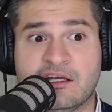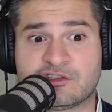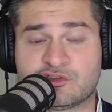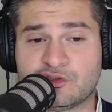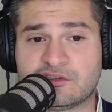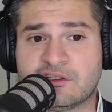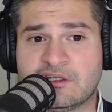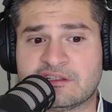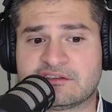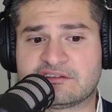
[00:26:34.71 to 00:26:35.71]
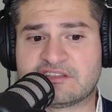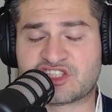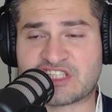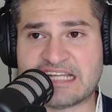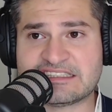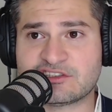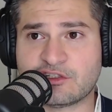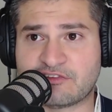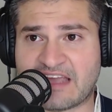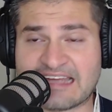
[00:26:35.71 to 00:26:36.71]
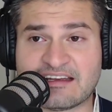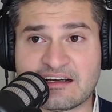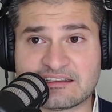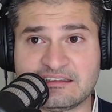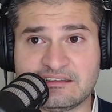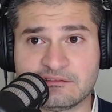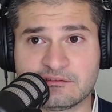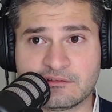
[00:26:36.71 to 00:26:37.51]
Dude, the chances of anarchy